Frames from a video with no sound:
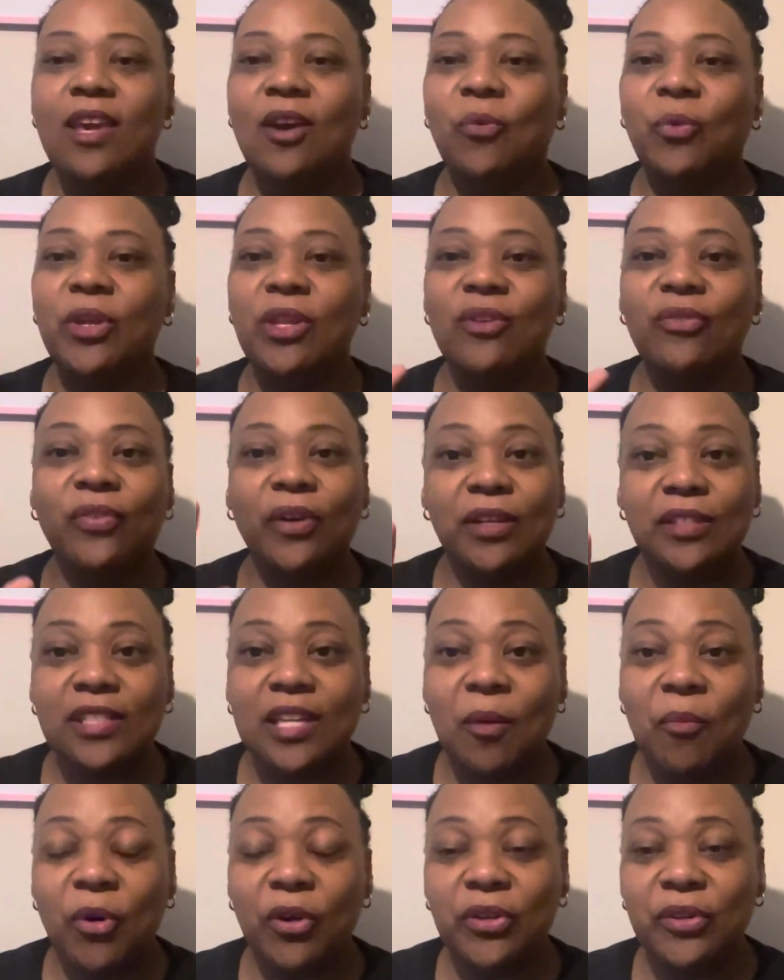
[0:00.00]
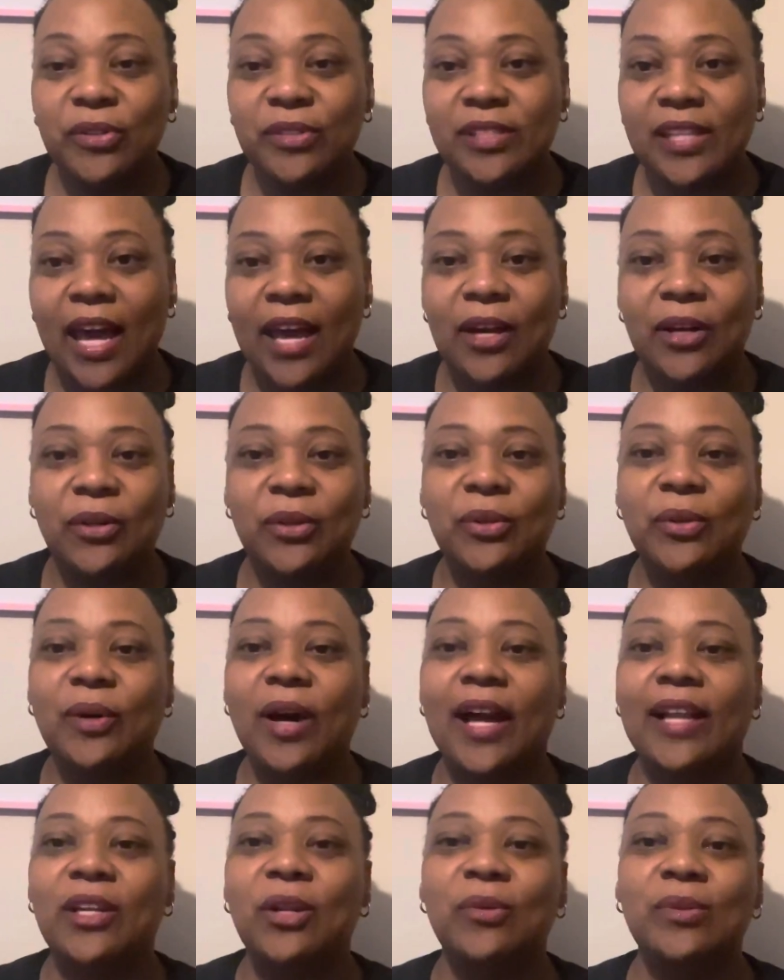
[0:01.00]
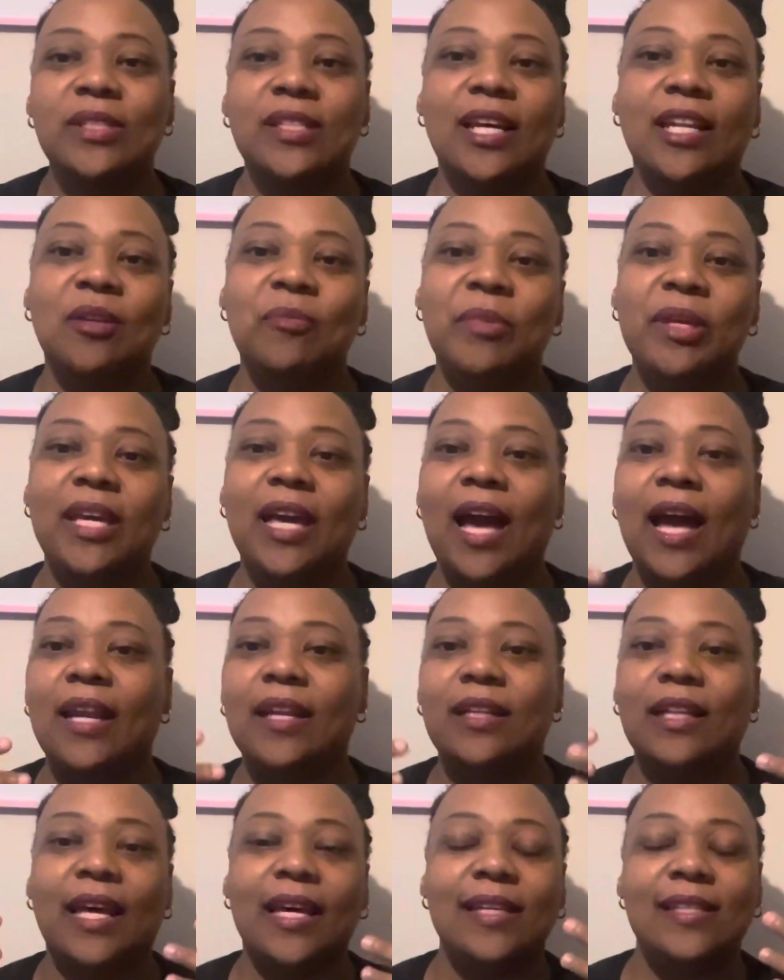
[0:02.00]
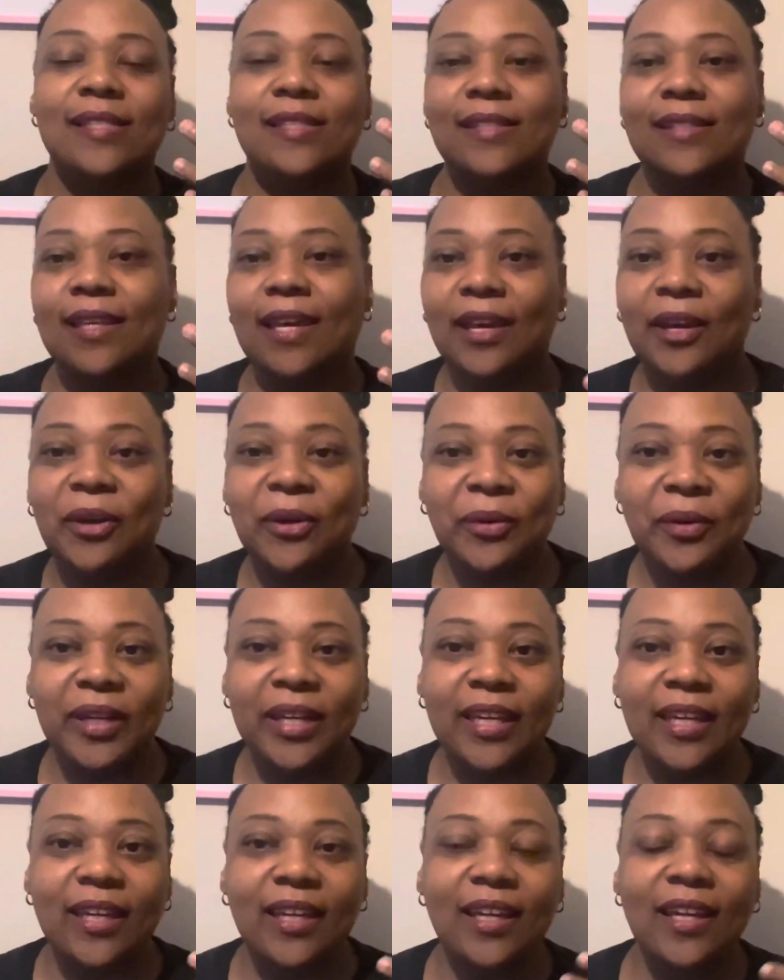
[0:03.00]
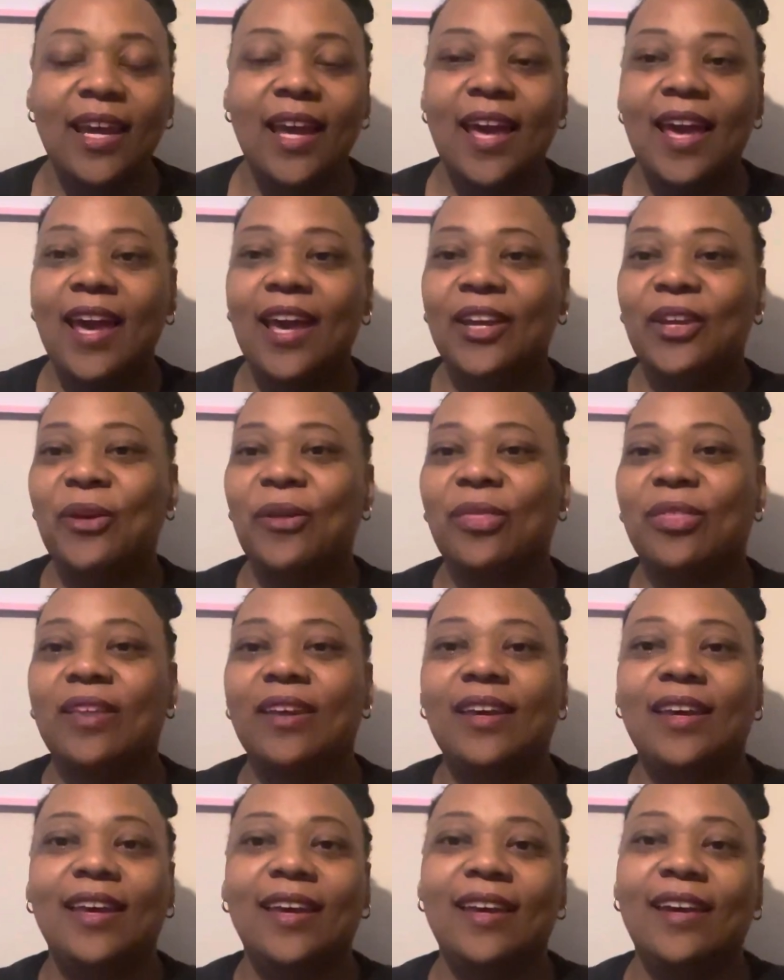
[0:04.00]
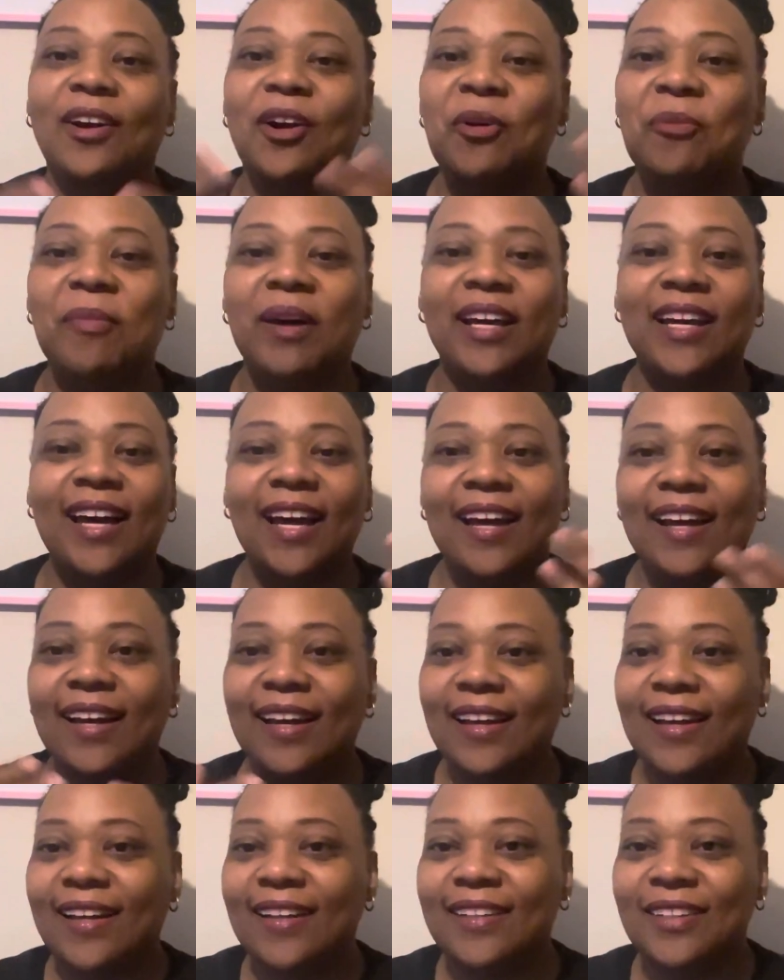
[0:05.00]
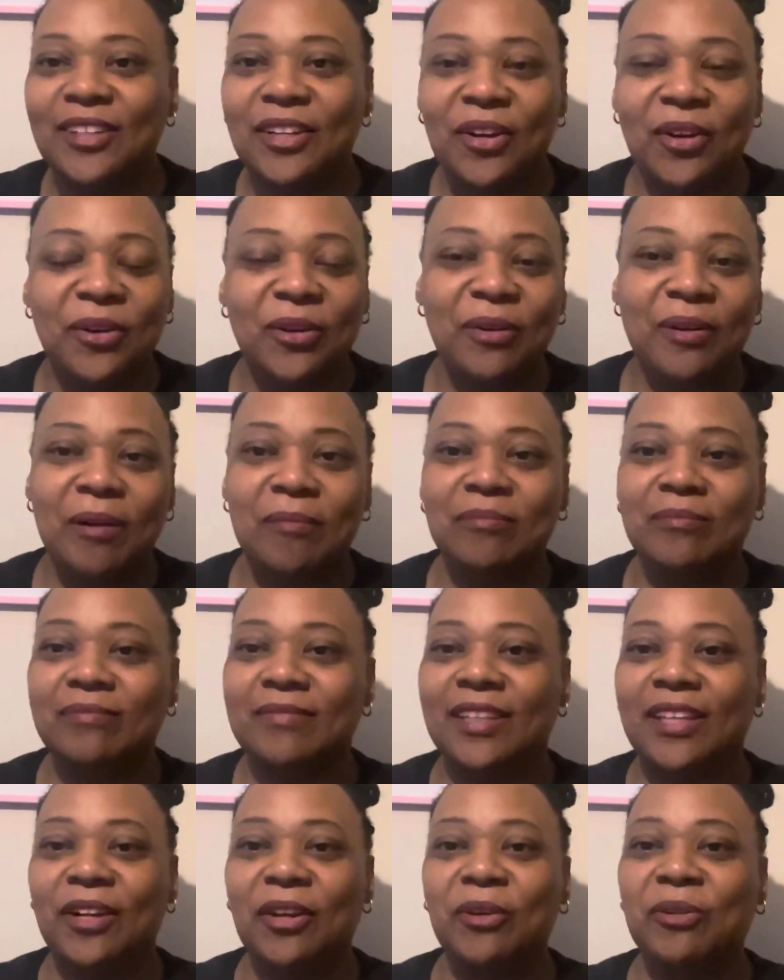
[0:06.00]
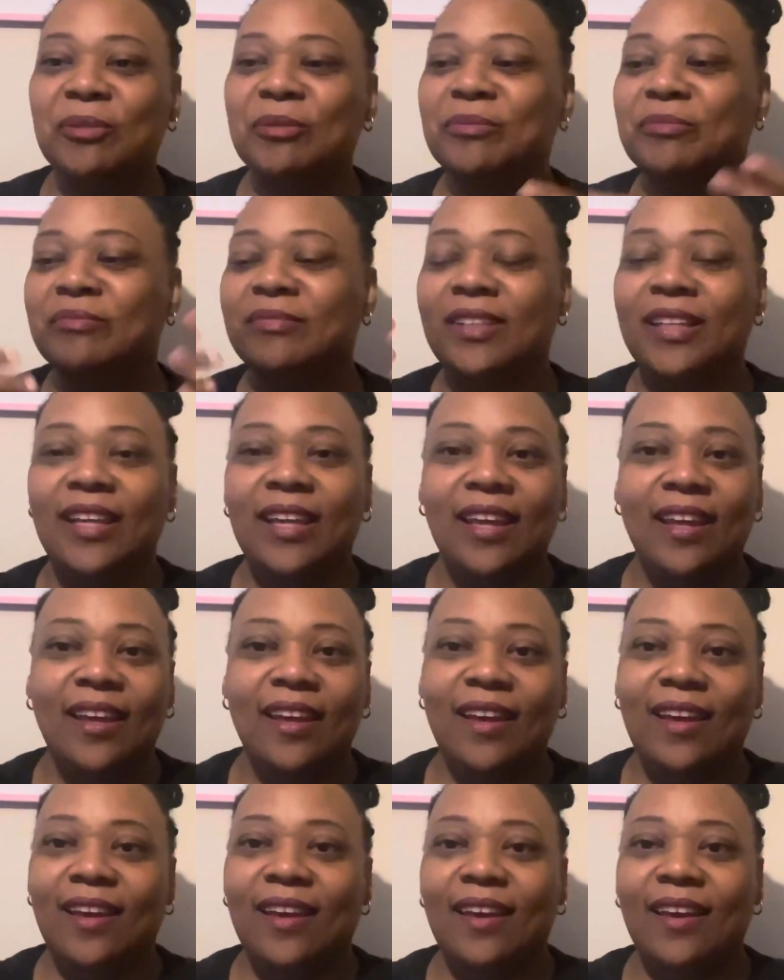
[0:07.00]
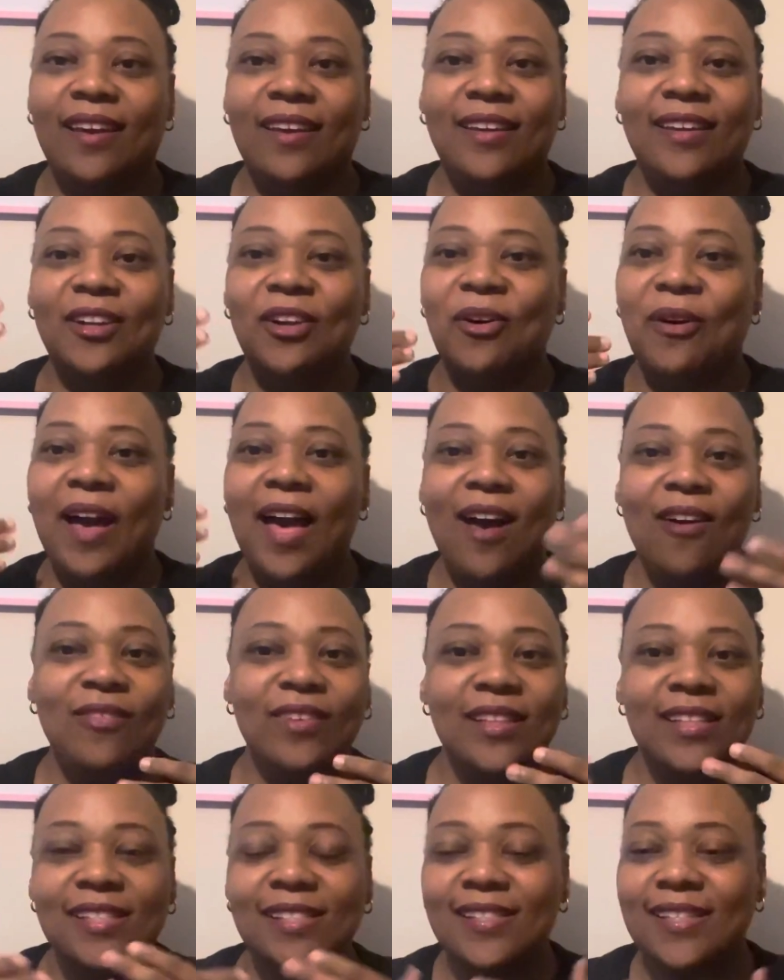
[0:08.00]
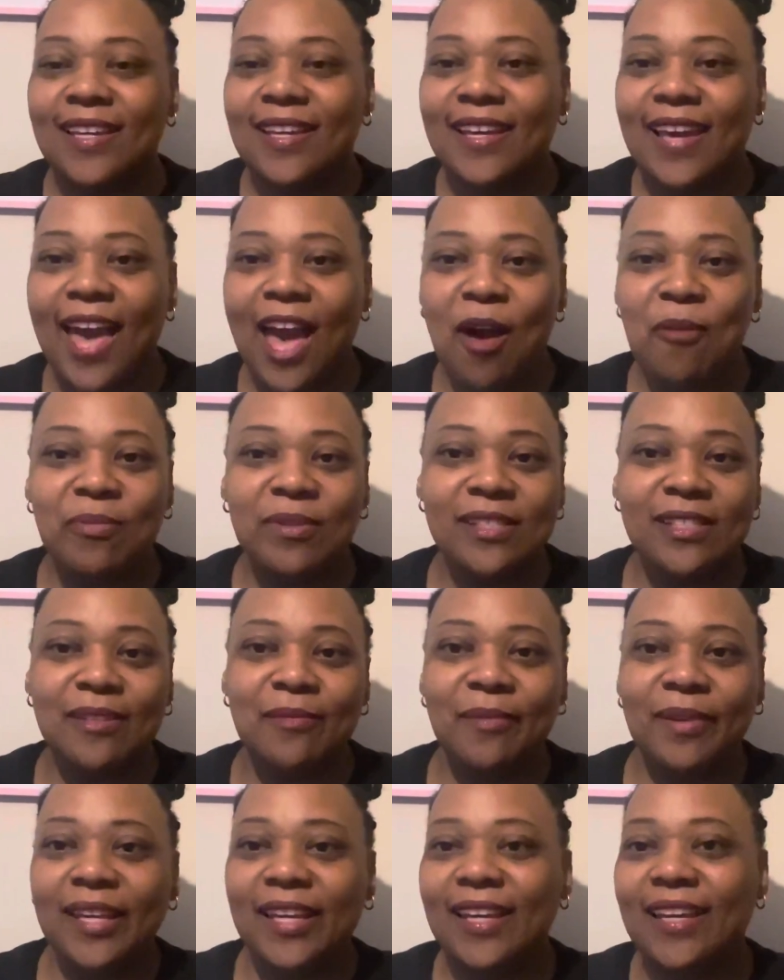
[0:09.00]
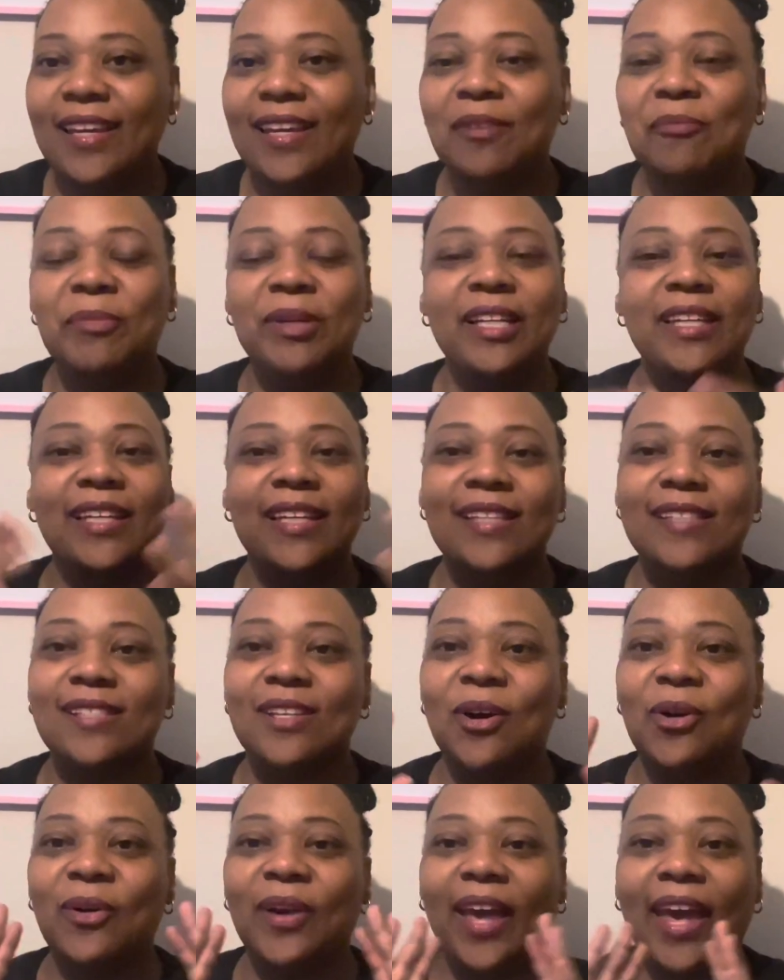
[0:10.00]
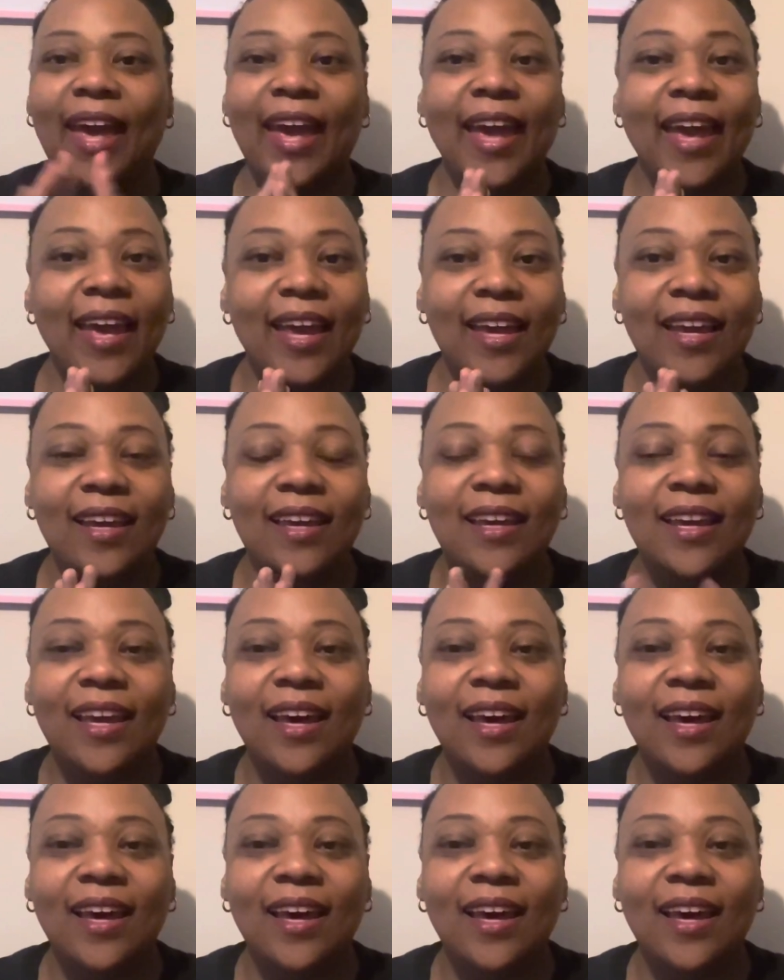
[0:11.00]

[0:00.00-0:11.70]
When you first come on your cycle, I know it's going to be kind of like scary. You're thinking, oh my God, you know, I'm, you know, having this thing happen to me, but it's okay.